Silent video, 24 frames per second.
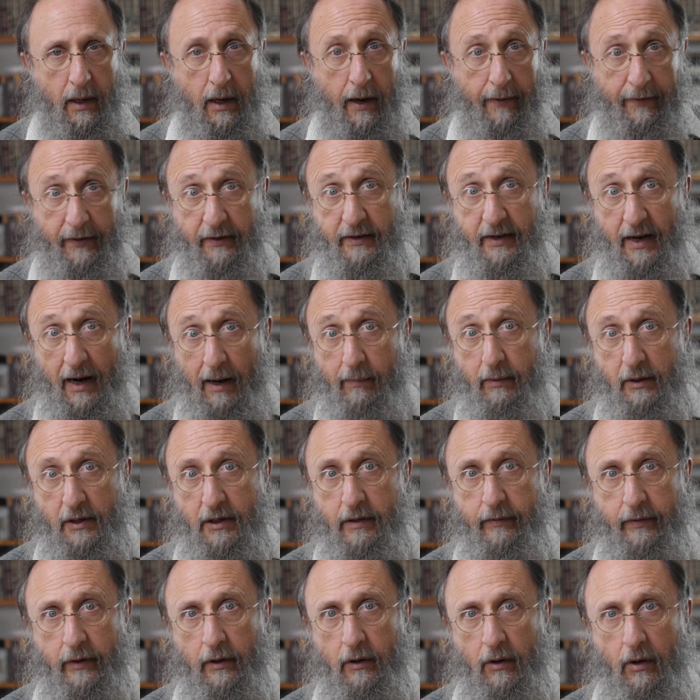And the
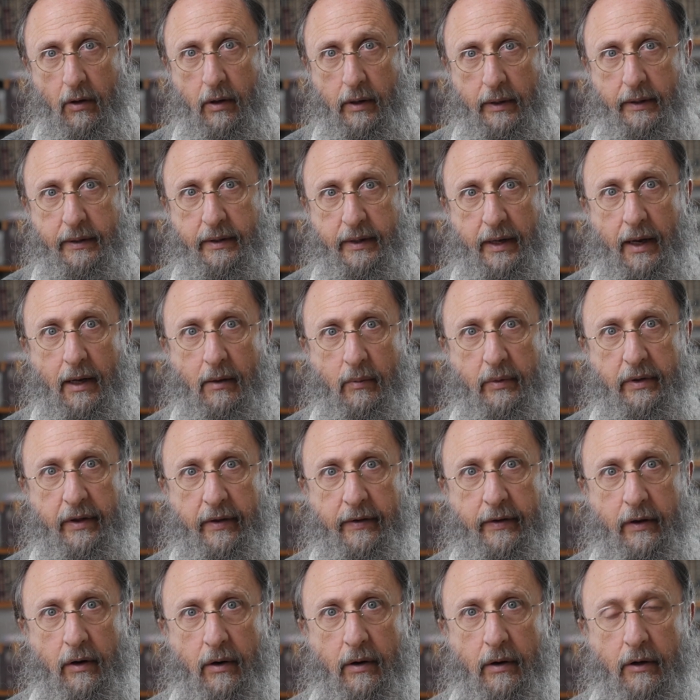tablets of the law contained
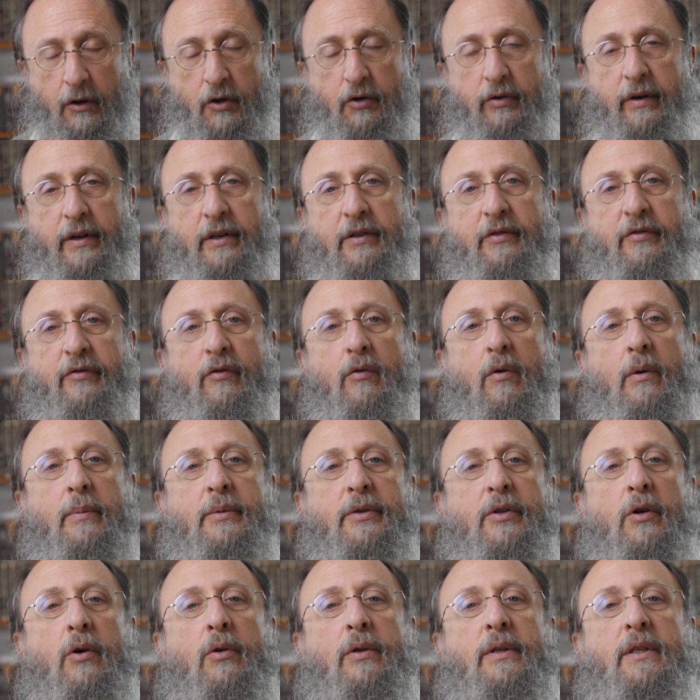within the ark
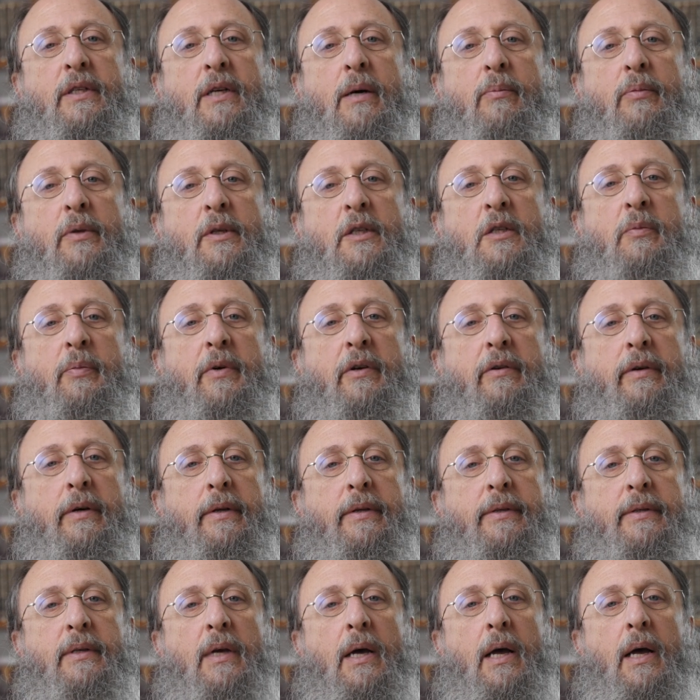transforms the Holy Temple
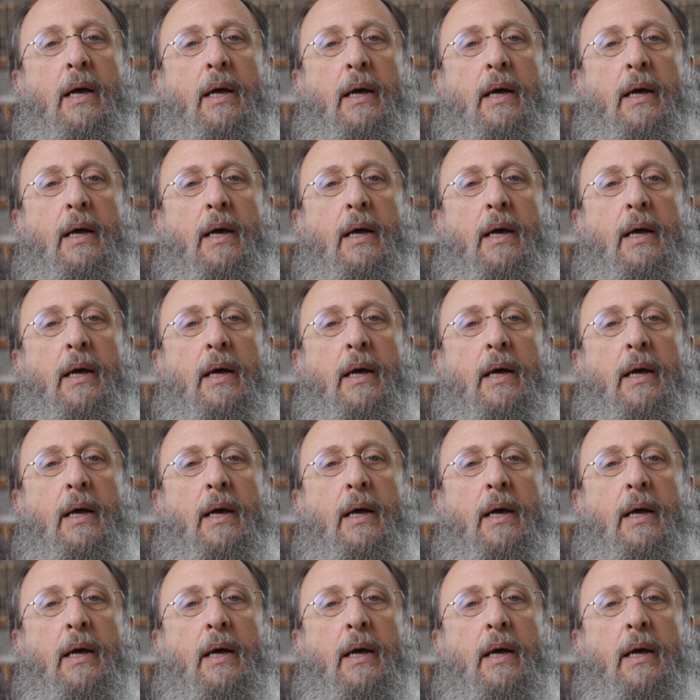experience